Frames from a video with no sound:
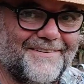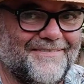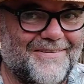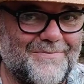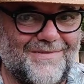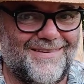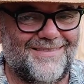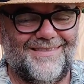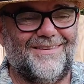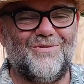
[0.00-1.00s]
If you
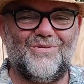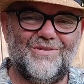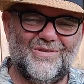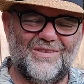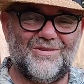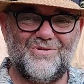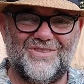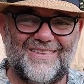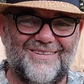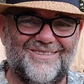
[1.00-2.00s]
wouldn't
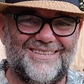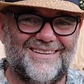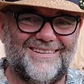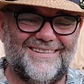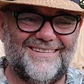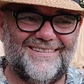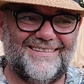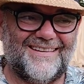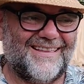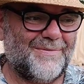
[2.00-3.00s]
do that, would you?
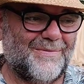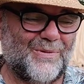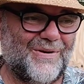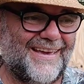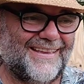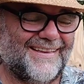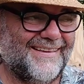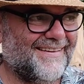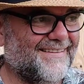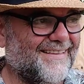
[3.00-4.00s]
No, that'd be a bit weird.
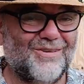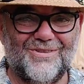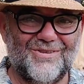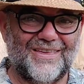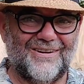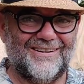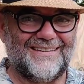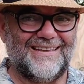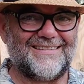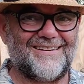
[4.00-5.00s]
They don't do that
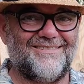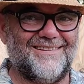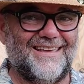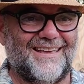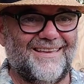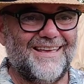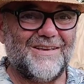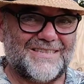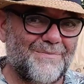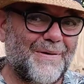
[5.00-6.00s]
either. Yeah.
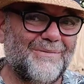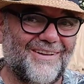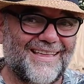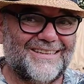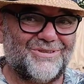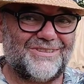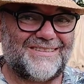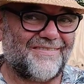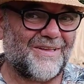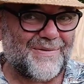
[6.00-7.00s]
Some people like that sort of
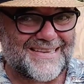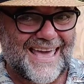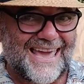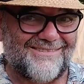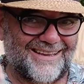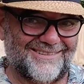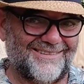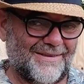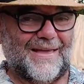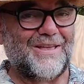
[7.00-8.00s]
stuff, like bits of hair and that, don't they? But